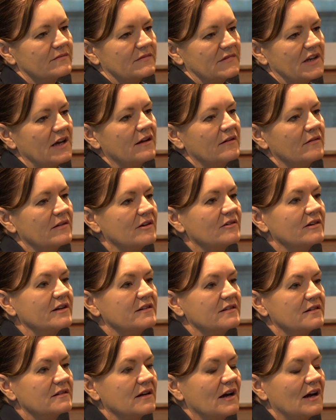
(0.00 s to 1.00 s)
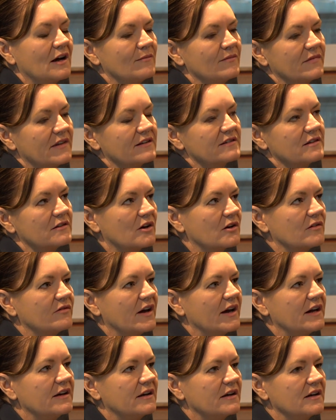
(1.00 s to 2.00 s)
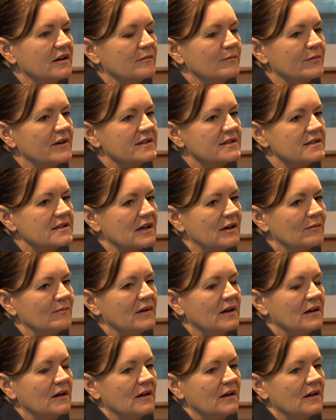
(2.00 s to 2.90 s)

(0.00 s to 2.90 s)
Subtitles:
Yeah, there is. There's a lot of heat in it, but I